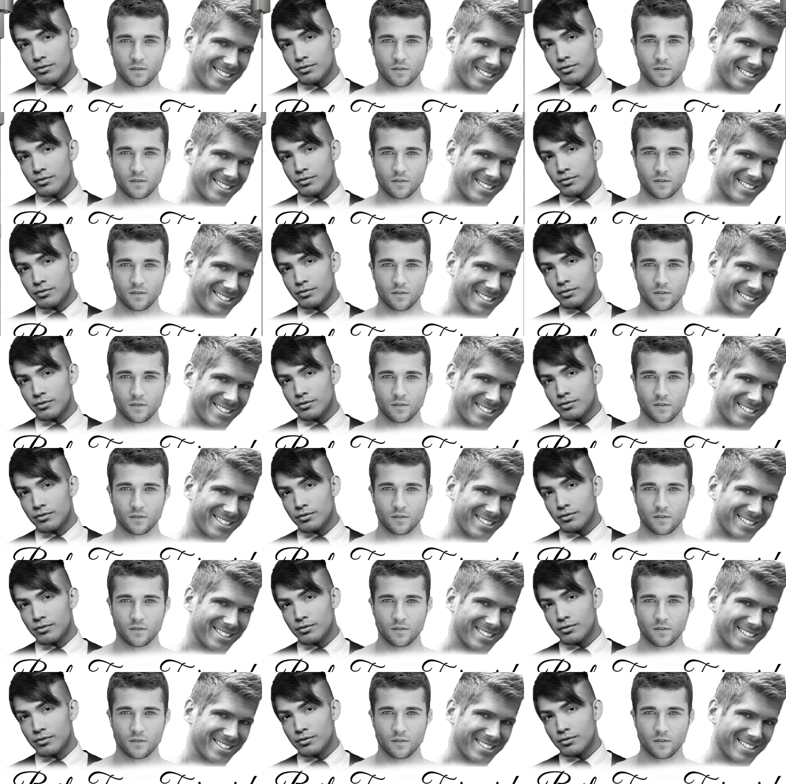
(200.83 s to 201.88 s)

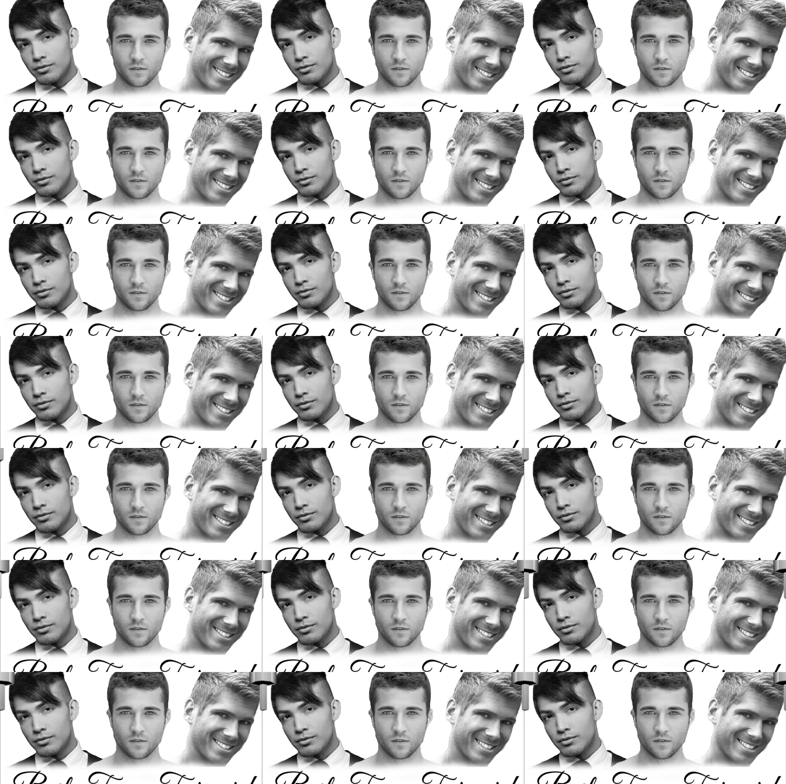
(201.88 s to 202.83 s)
(silence)